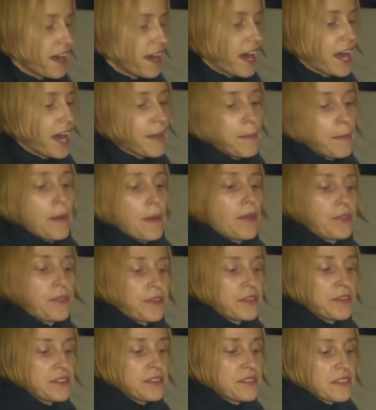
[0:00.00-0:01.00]
I bought
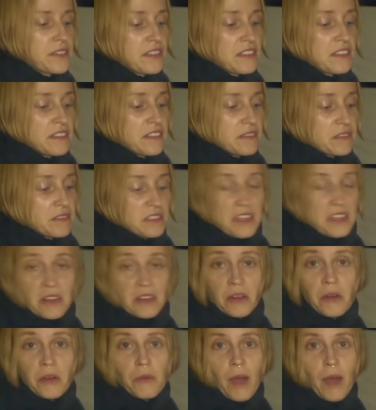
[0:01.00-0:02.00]
this and I was like,
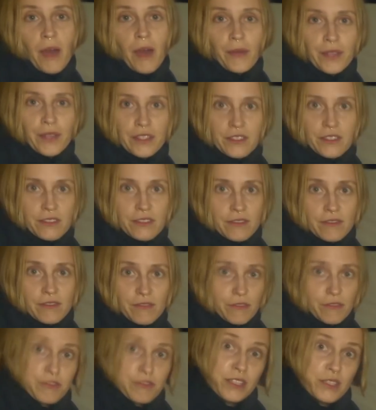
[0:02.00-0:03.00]
oh, wow, this
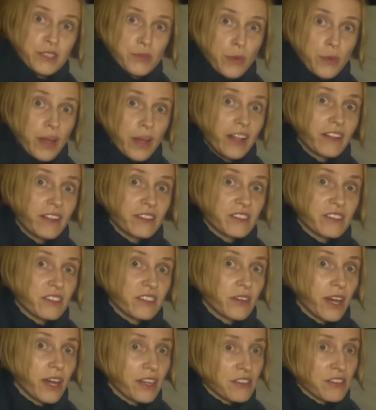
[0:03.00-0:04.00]
fits well.
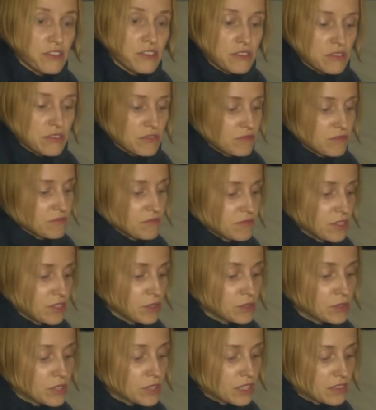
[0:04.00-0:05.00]
So I just
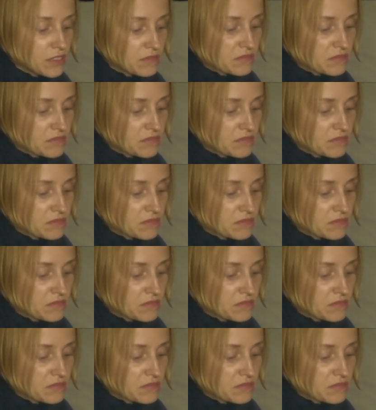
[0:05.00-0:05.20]
used it.